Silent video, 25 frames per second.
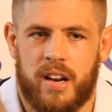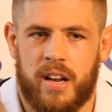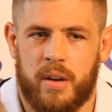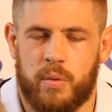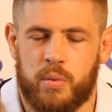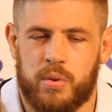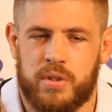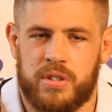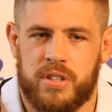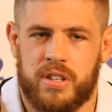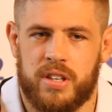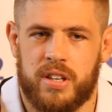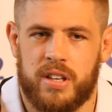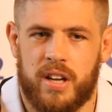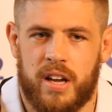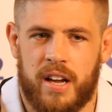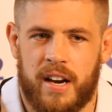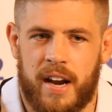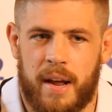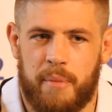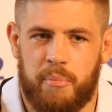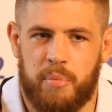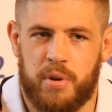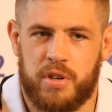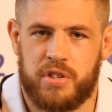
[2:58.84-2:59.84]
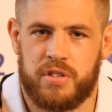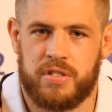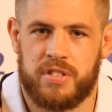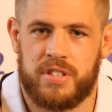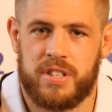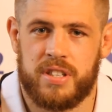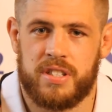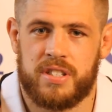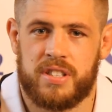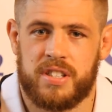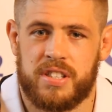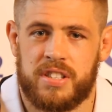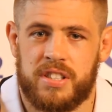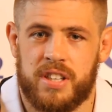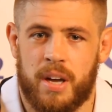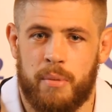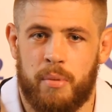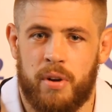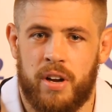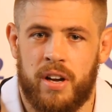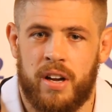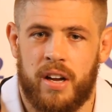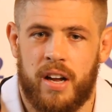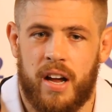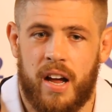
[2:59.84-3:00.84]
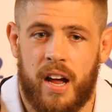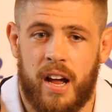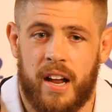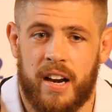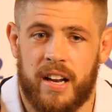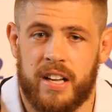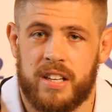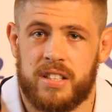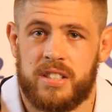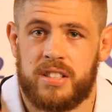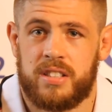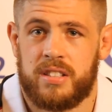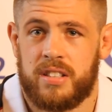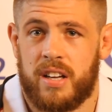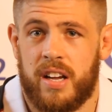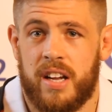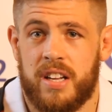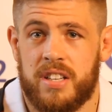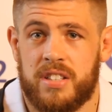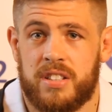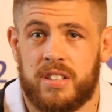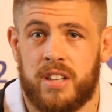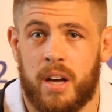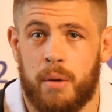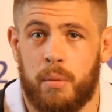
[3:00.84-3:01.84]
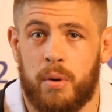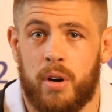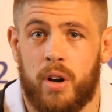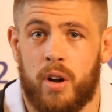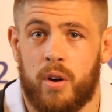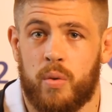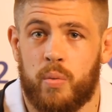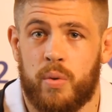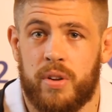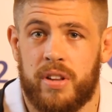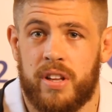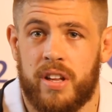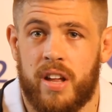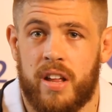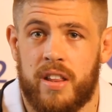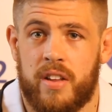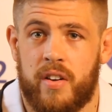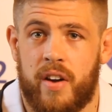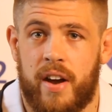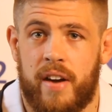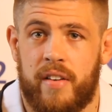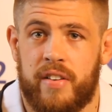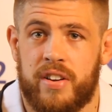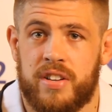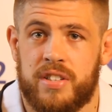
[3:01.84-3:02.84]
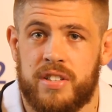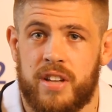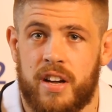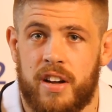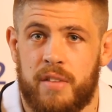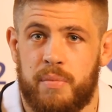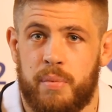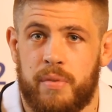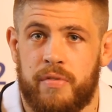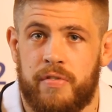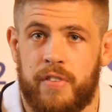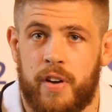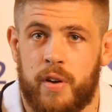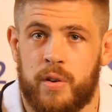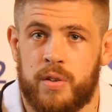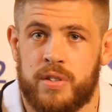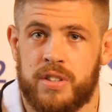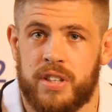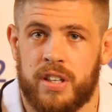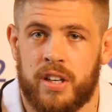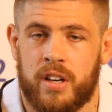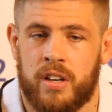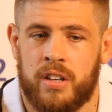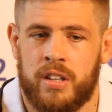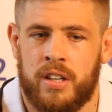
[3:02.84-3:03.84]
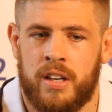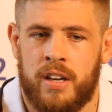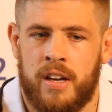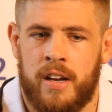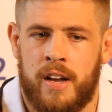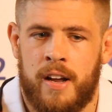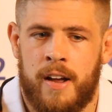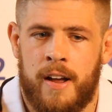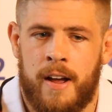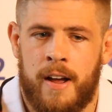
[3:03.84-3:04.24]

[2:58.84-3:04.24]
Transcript: It was an ambition since the summer, and it's come along with the other areas that I've been focusing on,